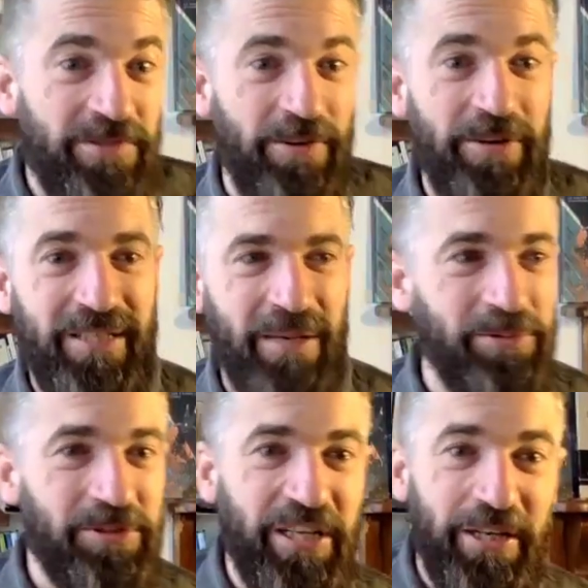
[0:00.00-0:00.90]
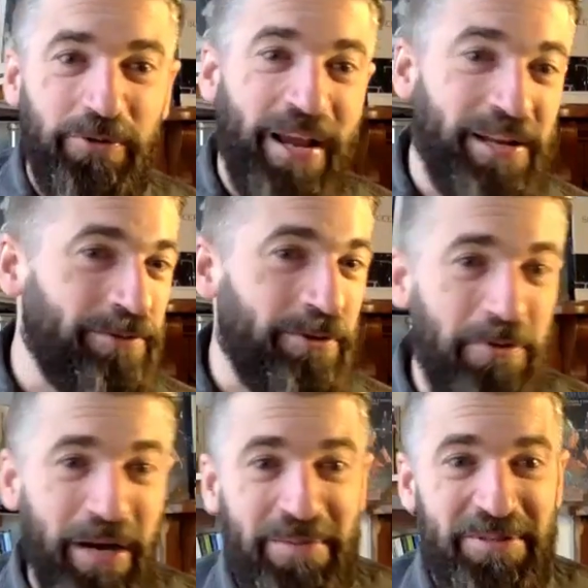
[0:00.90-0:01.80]
for example, which are great for
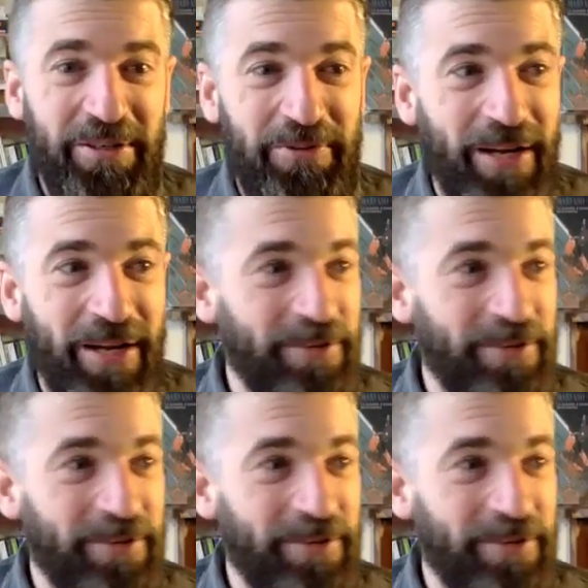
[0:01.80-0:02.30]
rhymes and great